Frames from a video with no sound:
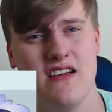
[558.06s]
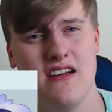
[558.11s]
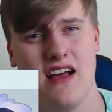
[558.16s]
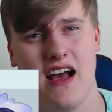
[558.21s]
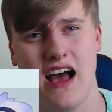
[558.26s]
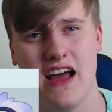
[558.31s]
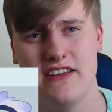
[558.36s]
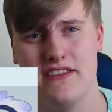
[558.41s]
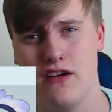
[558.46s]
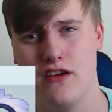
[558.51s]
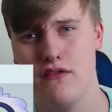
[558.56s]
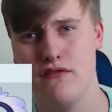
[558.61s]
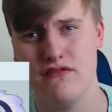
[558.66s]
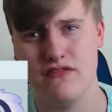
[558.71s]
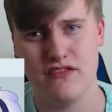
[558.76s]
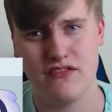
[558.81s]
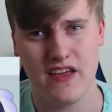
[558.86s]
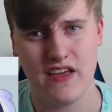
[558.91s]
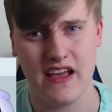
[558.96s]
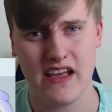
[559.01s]
I
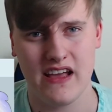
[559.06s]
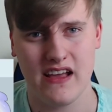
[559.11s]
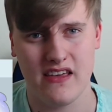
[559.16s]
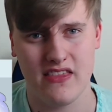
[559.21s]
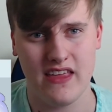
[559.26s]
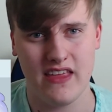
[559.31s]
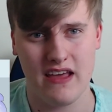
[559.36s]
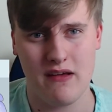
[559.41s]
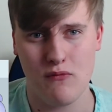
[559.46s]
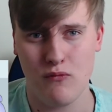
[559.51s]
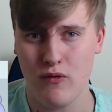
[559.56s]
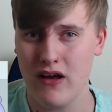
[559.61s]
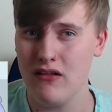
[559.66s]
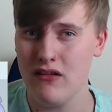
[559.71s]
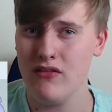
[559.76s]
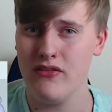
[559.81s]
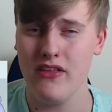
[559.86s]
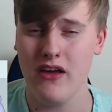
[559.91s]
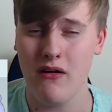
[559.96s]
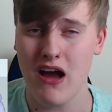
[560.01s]
don't think they
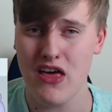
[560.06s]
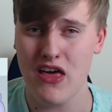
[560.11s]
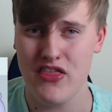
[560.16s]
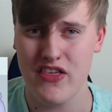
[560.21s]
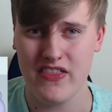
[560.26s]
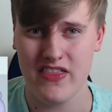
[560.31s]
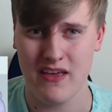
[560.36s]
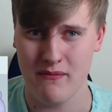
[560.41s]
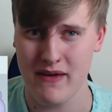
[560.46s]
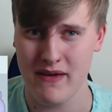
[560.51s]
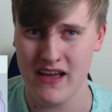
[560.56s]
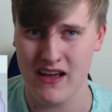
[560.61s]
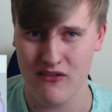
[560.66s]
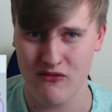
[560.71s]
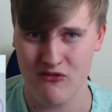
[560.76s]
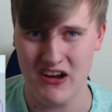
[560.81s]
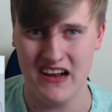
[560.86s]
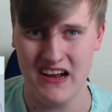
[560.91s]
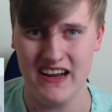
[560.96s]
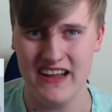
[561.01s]
will though. I think they'll make a
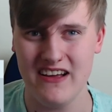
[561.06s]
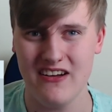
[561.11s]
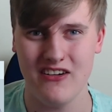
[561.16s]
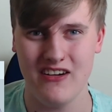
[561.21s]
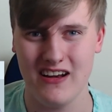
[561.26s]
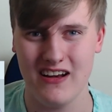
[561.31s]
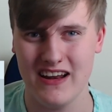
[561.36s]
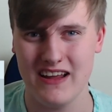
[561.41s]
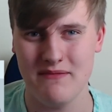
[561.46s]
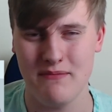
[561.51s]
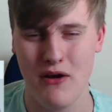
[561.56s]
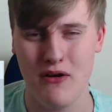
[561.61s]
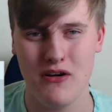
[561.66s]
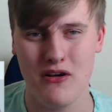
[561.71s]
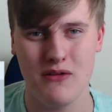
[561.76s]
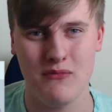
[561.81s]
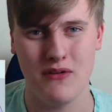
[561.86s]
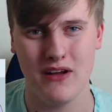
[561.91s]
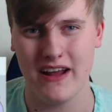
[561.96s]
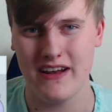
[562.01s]
really ugly
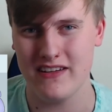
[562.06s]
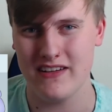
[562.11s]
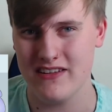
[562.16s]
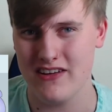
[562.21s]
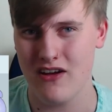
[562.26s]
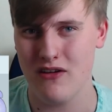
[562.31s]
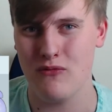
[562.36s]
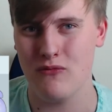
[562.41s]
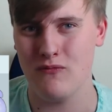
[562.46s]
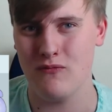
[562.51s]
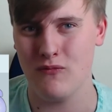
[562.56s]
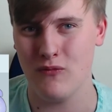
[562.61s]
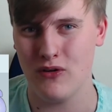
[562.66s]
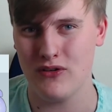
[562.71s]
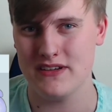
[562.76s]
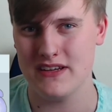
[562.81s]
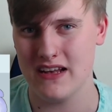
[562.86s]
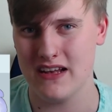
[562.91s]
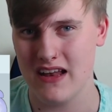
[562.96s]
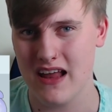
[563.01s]
Pokemon, I don't
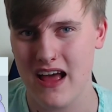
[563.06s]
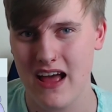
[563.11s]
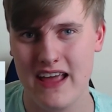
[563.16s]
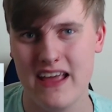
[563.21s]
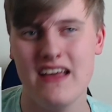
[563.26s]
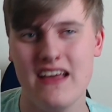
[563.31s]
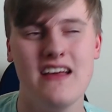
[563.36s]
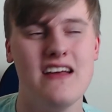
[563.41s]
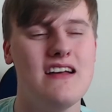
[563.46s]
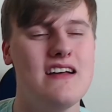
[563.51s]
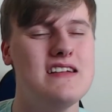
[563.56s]
want to lie.